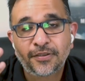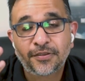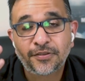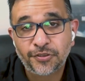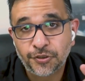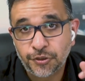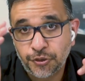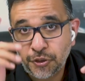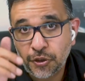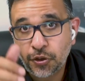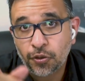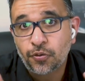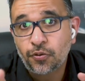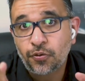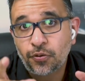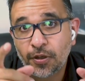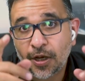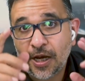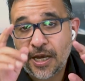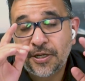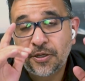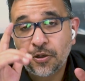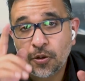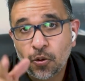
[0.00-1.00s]
So know
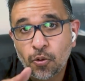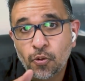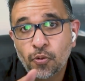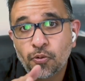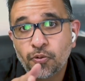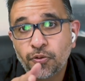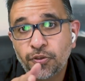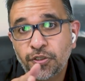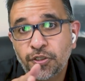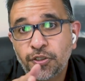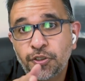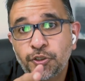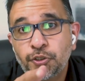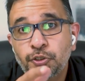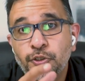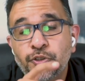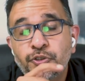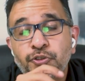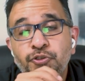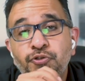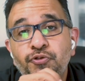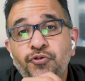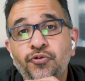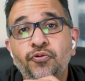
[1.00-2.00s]
and own your
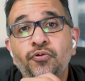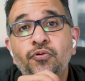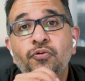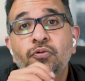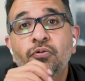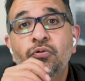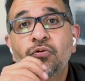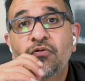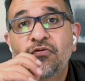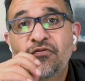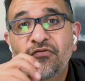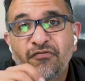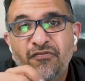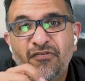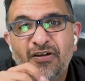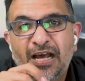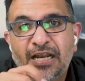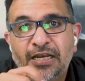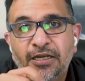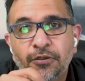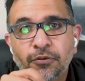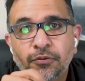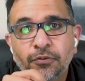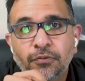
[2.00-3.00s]
true
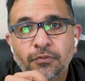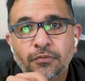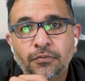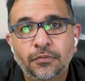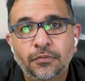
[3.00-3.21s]
value.